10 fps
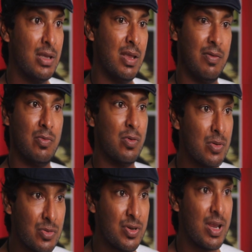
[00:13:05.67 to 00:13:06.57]
If you
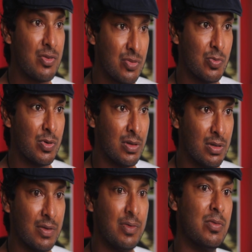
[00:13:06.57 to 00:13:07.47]
want to change the
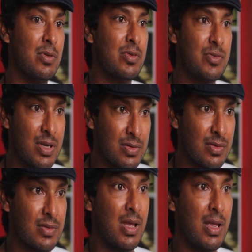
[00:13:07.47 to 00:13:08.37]
world, if you want to change
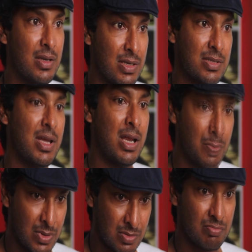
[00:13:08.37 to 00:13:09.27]
society, start
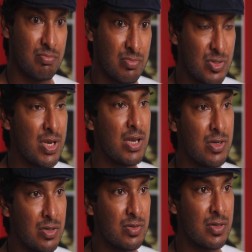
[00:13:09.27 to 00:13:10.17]
with
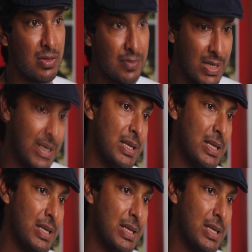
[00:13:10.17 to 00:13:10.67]
changing yourself.